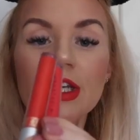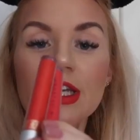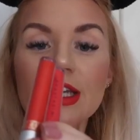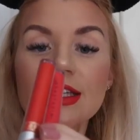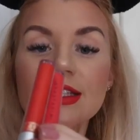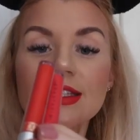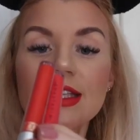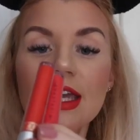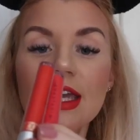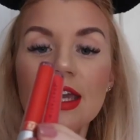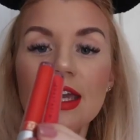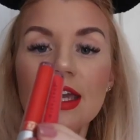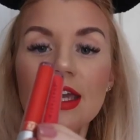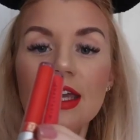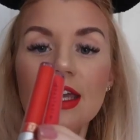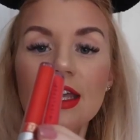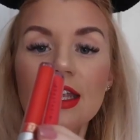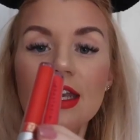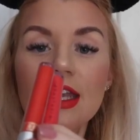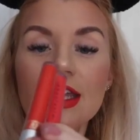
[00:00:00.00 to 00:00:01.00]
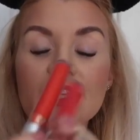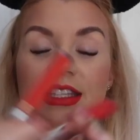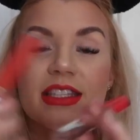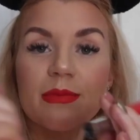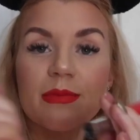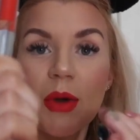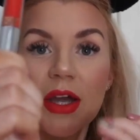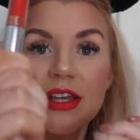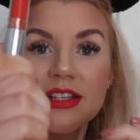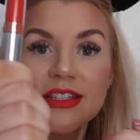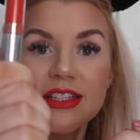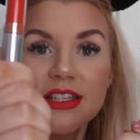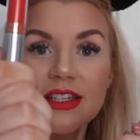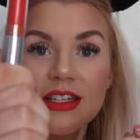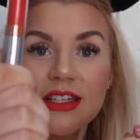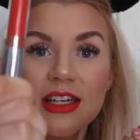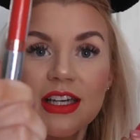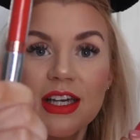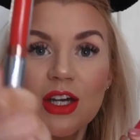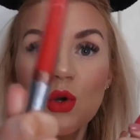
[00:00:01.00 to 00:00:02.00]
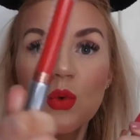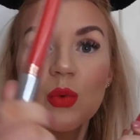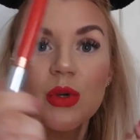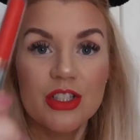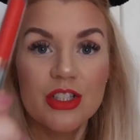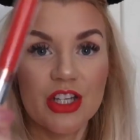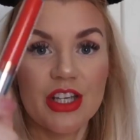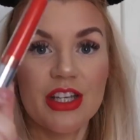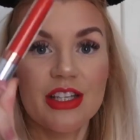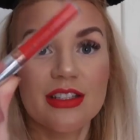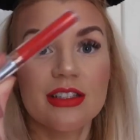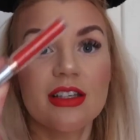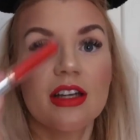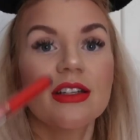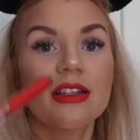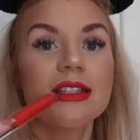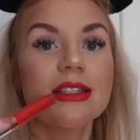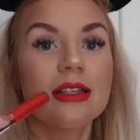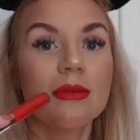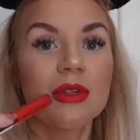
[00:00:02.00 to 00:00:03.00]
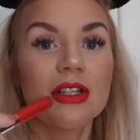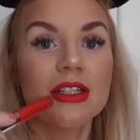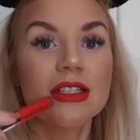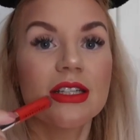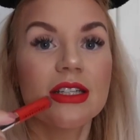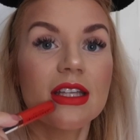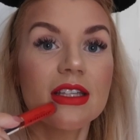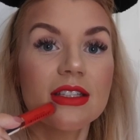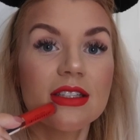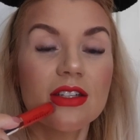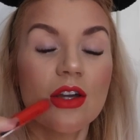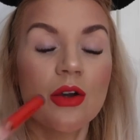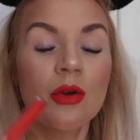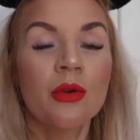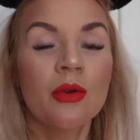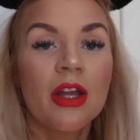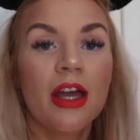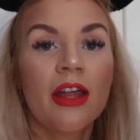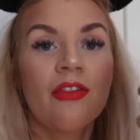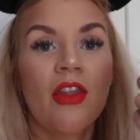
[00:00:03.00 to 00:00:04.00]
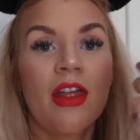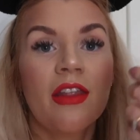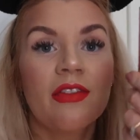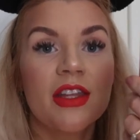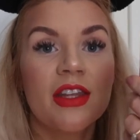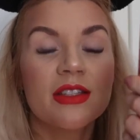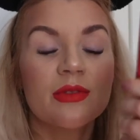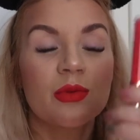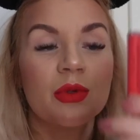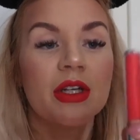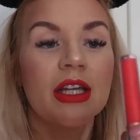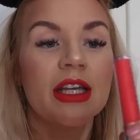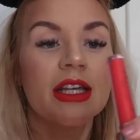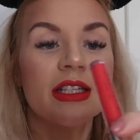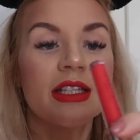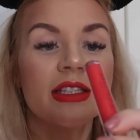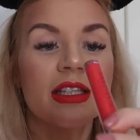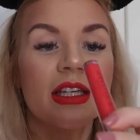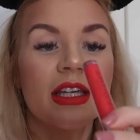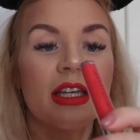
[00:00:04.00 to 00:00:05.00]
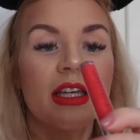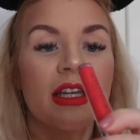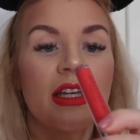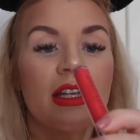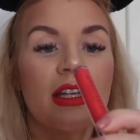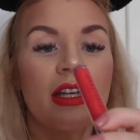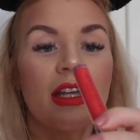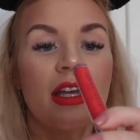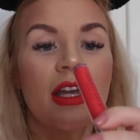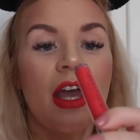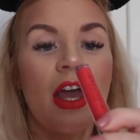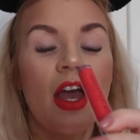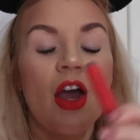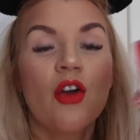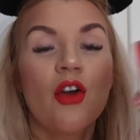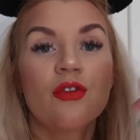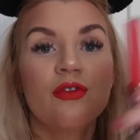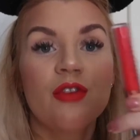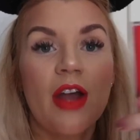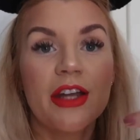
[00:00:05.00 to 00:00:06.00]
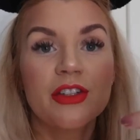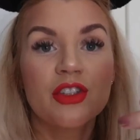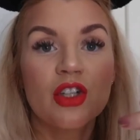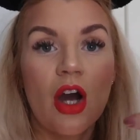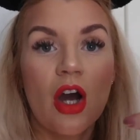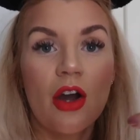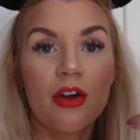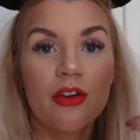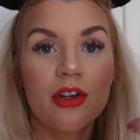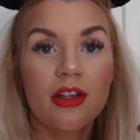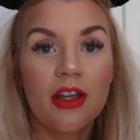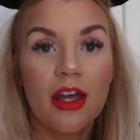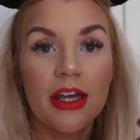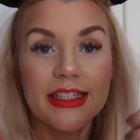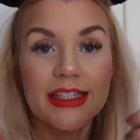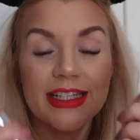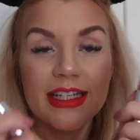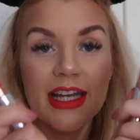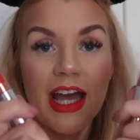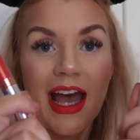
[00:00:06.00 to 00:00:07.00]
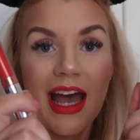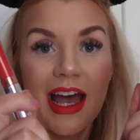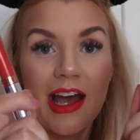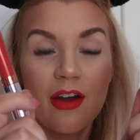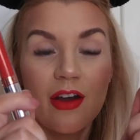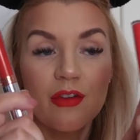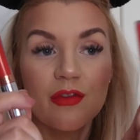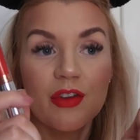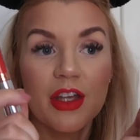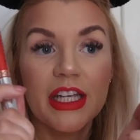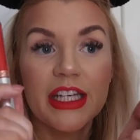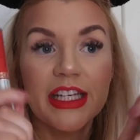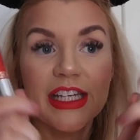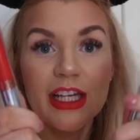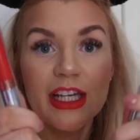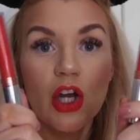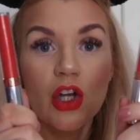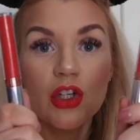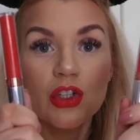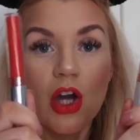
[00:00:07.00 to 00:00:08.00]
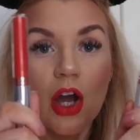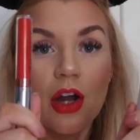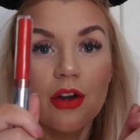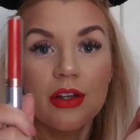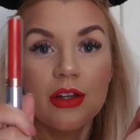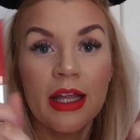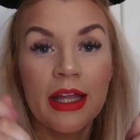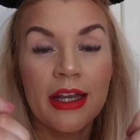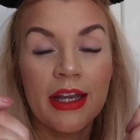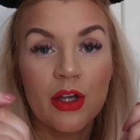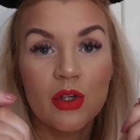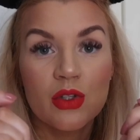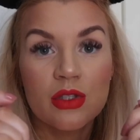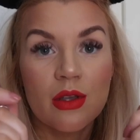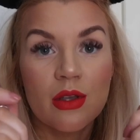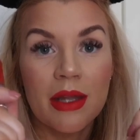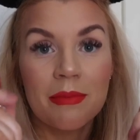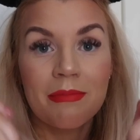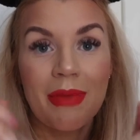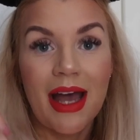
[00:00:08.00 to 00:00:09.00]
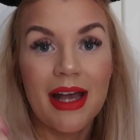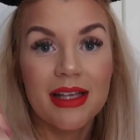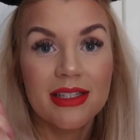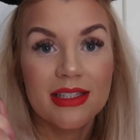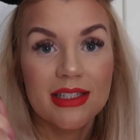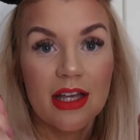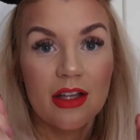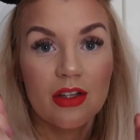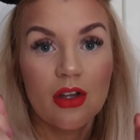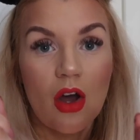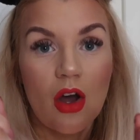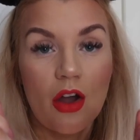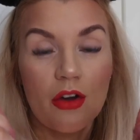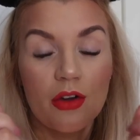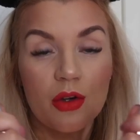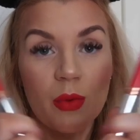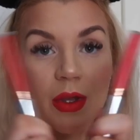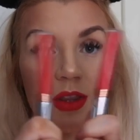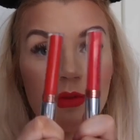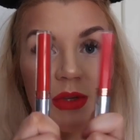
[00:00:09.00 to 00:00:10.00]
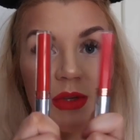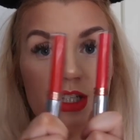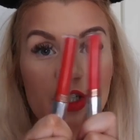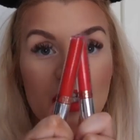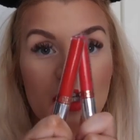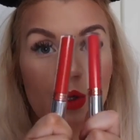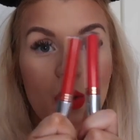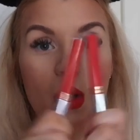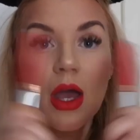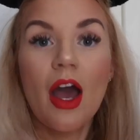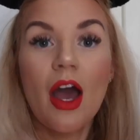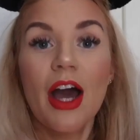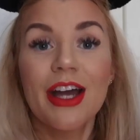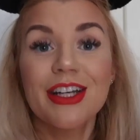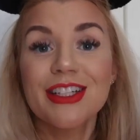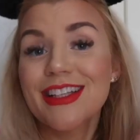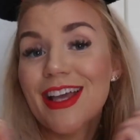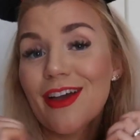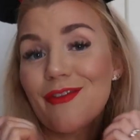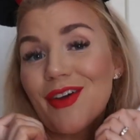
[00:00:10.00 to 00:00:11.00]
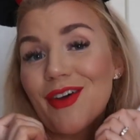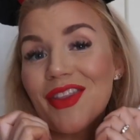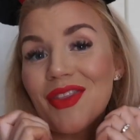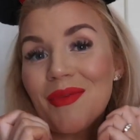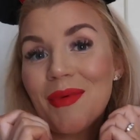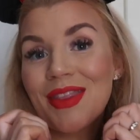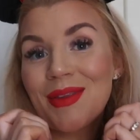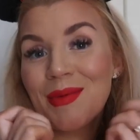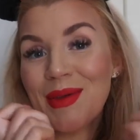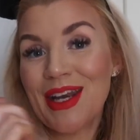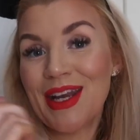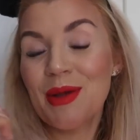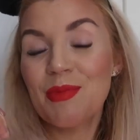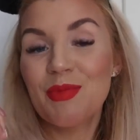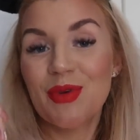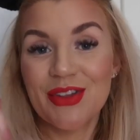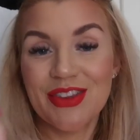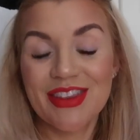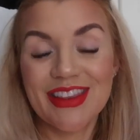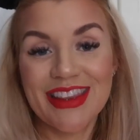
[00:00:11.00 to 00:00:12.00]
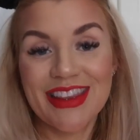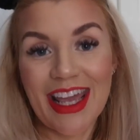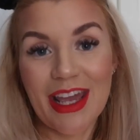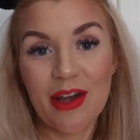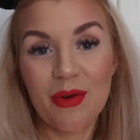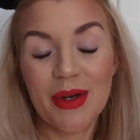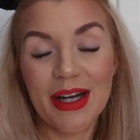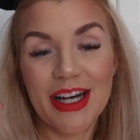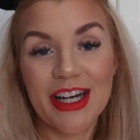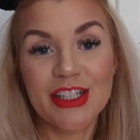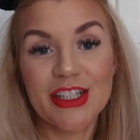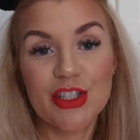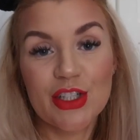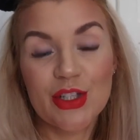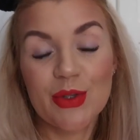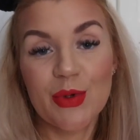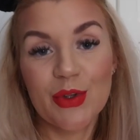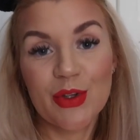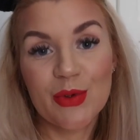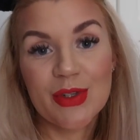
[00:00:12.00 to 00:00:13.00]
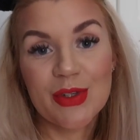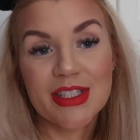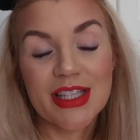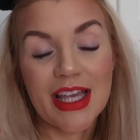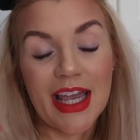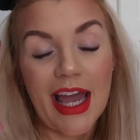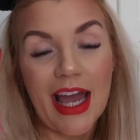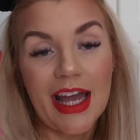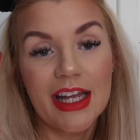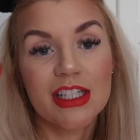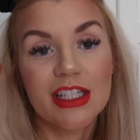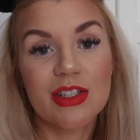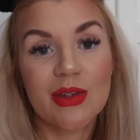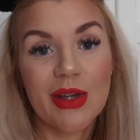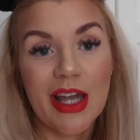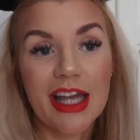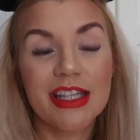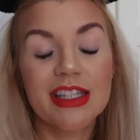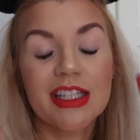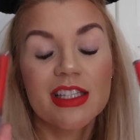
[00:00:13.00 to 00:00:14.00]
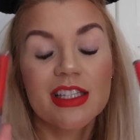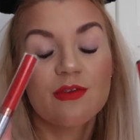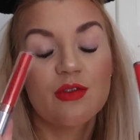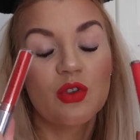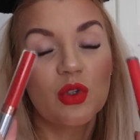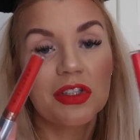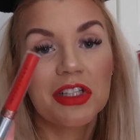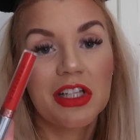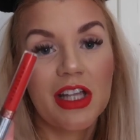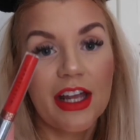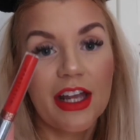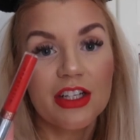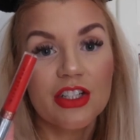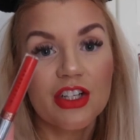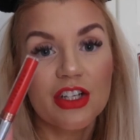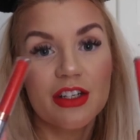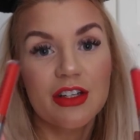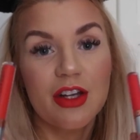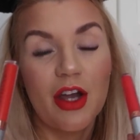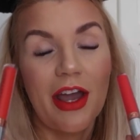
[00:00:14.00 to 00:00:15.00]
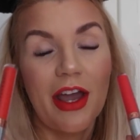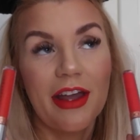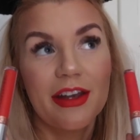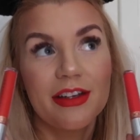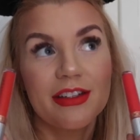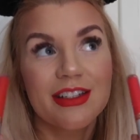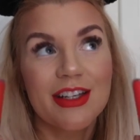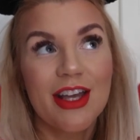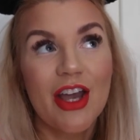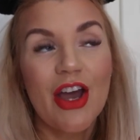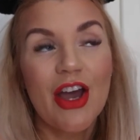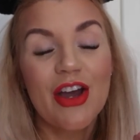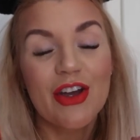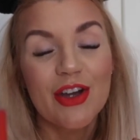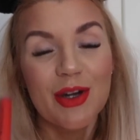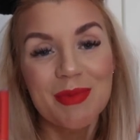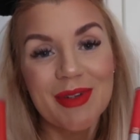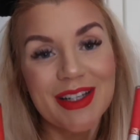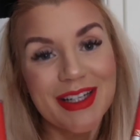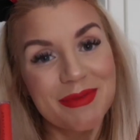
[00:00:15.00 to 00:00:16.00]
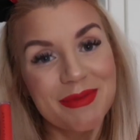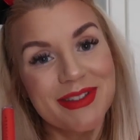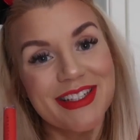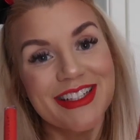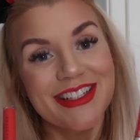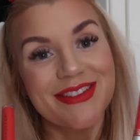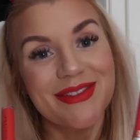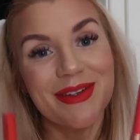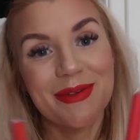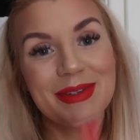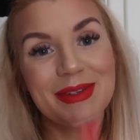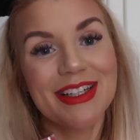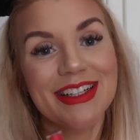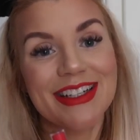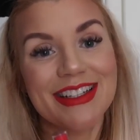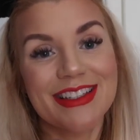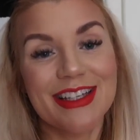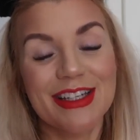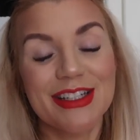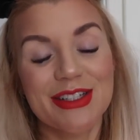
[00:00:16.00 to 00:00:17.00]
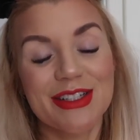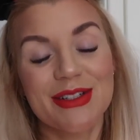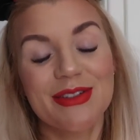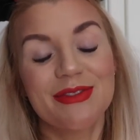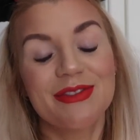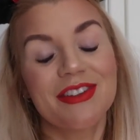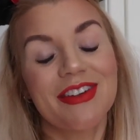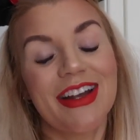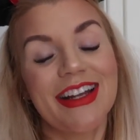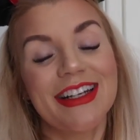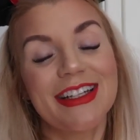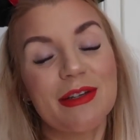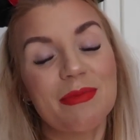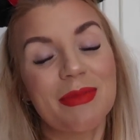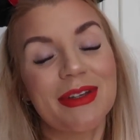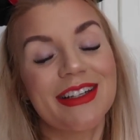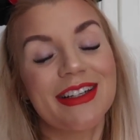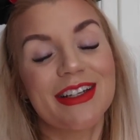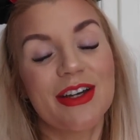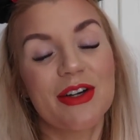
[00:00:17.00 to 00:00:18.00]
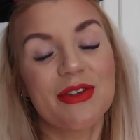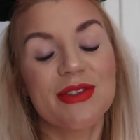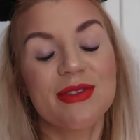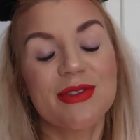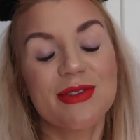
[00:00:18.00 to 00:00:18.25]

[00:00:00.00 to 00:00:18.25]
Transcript: is in Spicy, which is kind of similar to this tone, and then this one is in Red Coral. I did have Neon Coral and I also had Pastel Coral with me too. Just can't find them at the minute, but they were 2 other ones that I had. So I had this full collection. I had a couple of lipsticks with me because I do love a red lip, and it goes